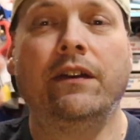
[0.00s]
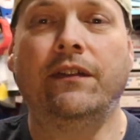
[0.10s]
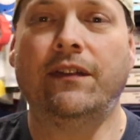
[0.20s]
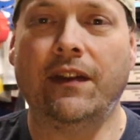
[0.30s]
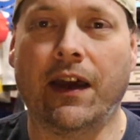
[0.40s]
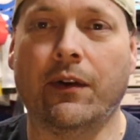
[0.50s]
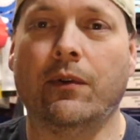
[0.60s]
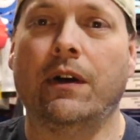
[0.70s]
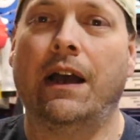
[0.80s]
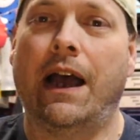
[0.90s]

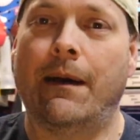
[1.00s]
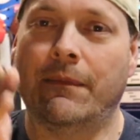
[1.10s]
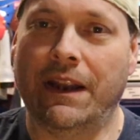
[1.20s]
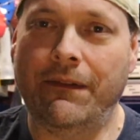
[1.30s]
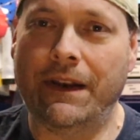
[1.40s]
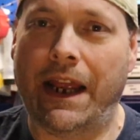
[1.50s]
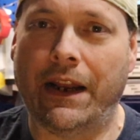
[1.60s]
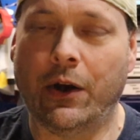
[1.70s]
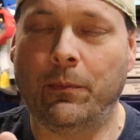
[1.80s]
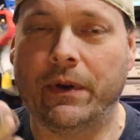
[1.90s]
So I'm leaving that
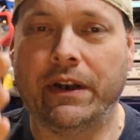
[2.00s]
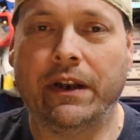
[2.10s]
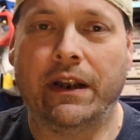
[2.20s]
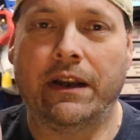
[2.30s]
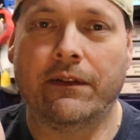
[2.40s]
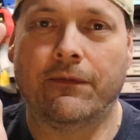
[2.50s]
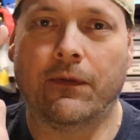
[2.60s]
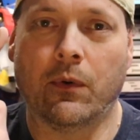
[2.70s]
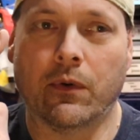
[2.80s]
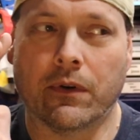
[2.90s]
open
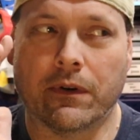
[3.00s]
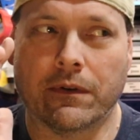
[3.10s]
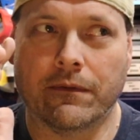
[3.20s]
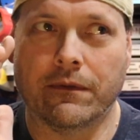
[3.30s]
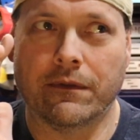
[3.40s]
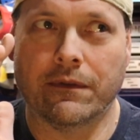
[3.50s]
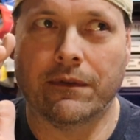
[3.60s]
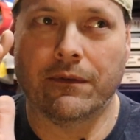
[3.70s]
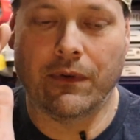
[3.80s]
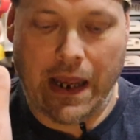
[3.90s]
for
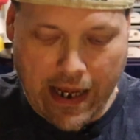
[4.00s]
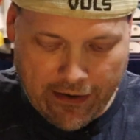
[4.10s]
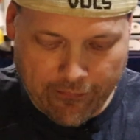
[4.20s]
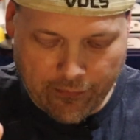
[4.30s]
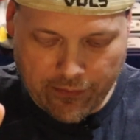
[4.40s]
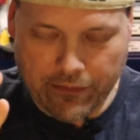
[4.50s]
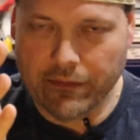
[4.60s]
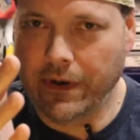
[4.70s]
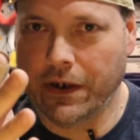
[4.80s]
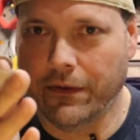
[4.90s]

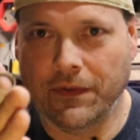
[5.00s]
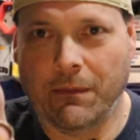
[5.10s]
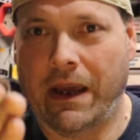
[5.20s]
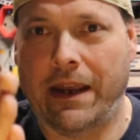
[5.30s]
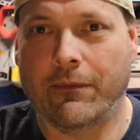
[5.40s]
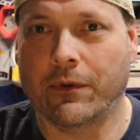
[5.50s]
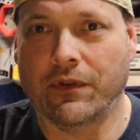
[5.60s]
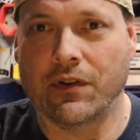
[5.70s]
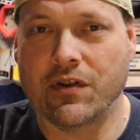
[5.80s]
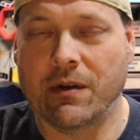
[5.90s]
however, you know, if somebody
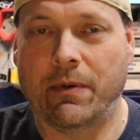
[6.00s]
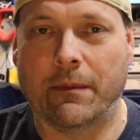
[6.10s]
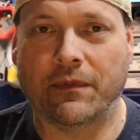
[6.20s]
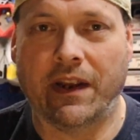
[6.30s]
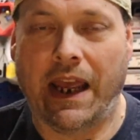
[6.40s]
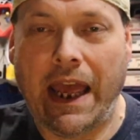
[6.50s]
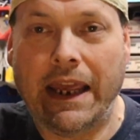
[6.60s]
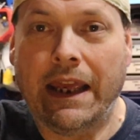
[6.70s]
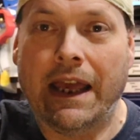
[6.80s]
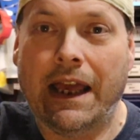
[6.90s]
wants to jump up and say,
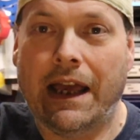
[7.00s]
"Hey,